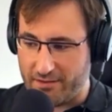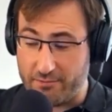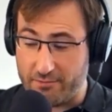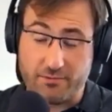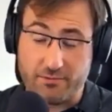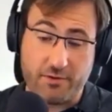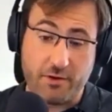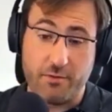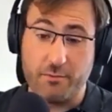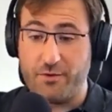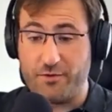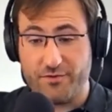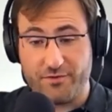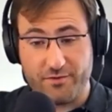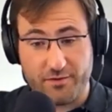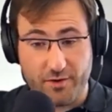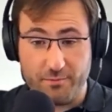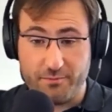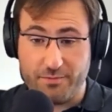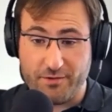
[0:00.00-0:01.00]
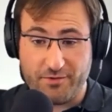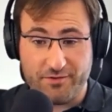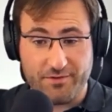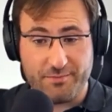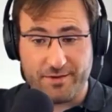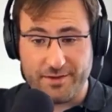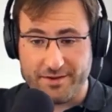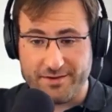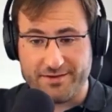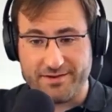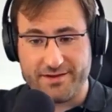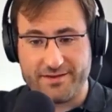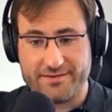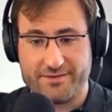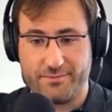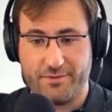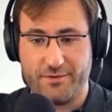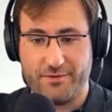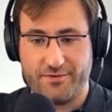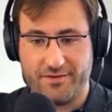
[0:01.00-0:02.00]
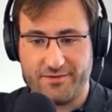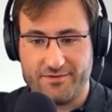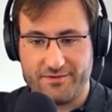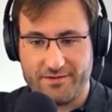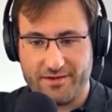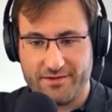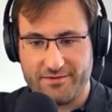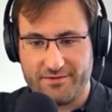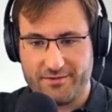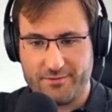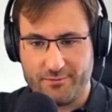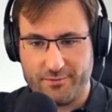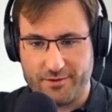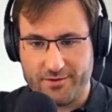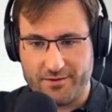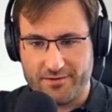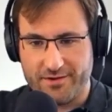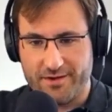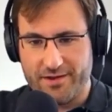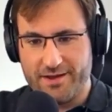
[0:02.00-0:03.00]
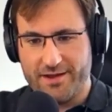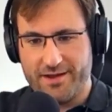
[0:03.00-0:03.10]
composability, I suppose, is the word.